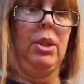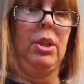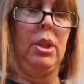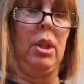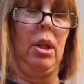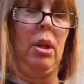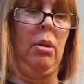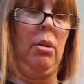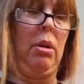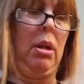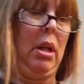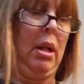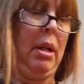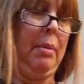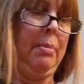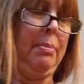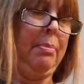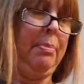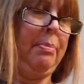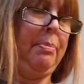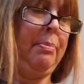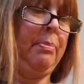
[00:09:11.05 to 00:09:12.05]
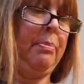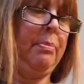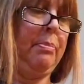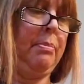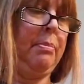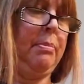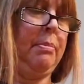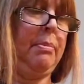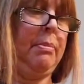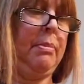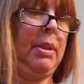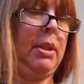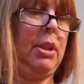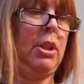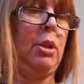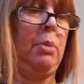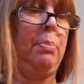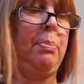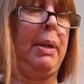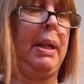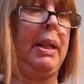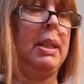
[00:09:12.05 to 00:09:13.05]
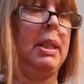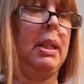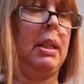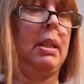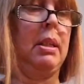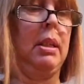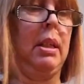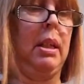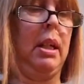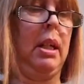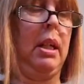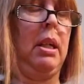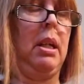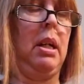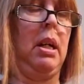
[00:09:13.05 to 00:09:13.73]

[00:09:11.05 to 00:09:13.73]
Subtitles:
So basically,